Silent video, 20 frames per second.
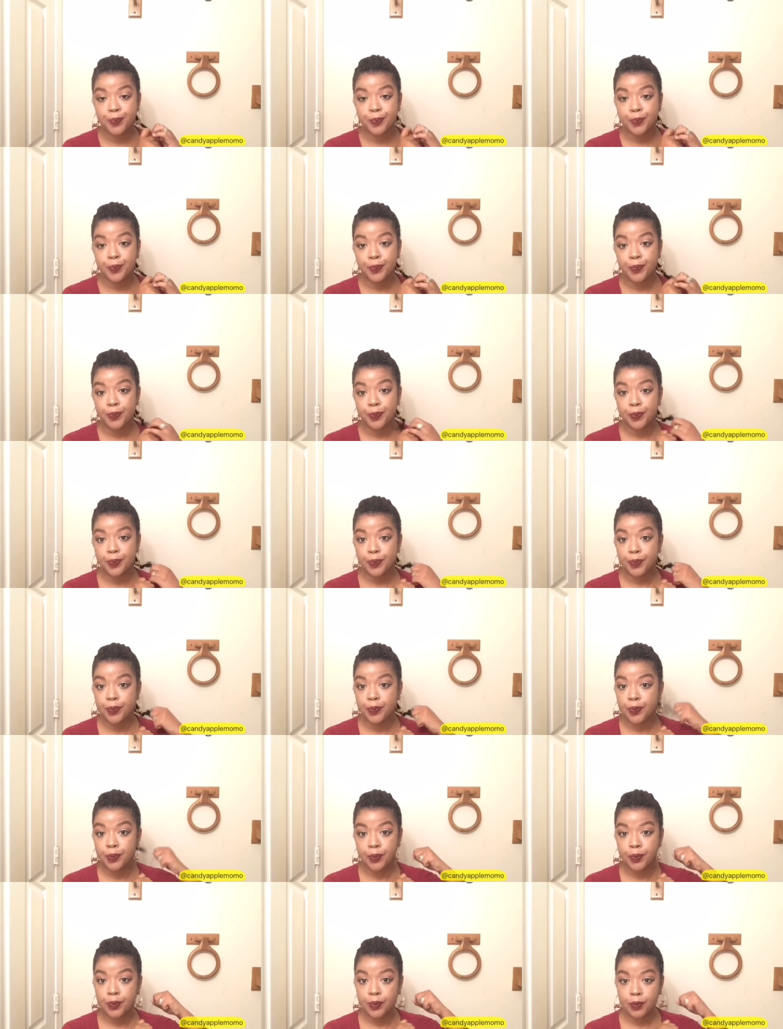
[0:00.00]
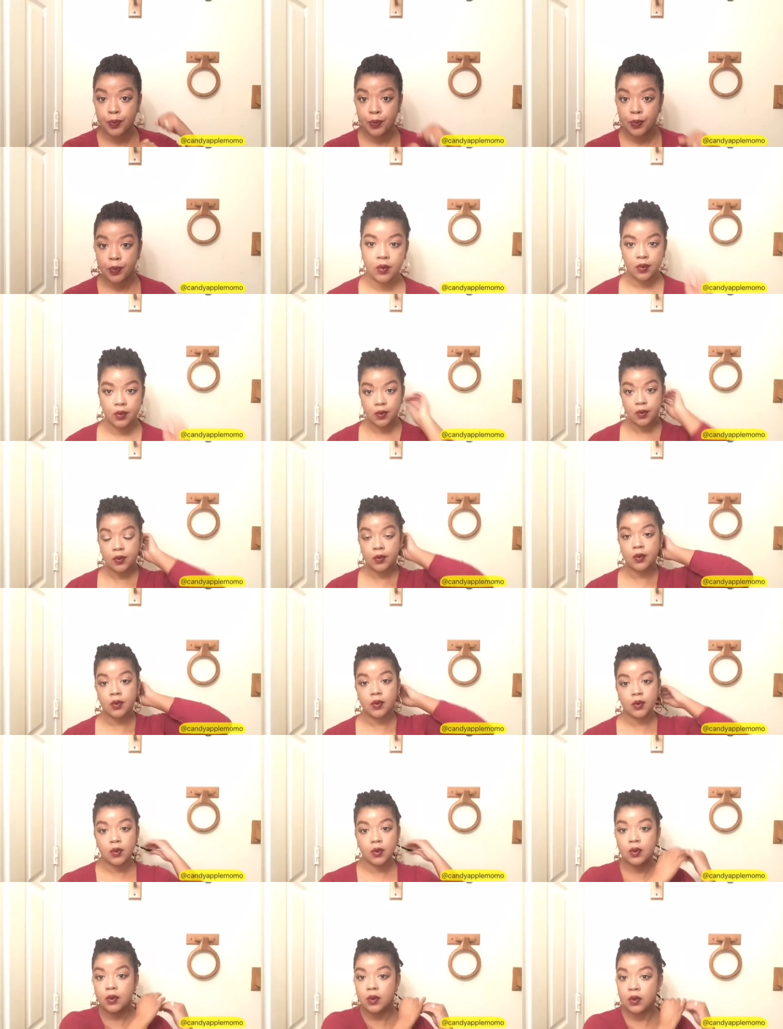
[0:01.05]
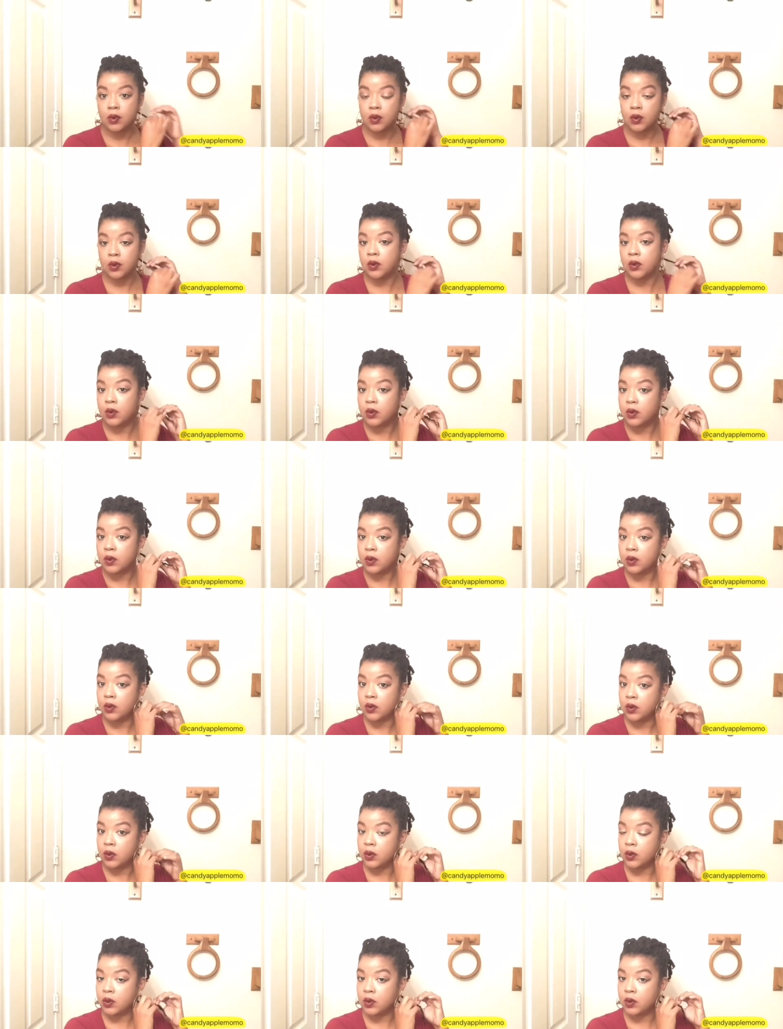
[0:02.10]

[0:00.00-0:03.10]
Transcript: No one is speaking in this clip.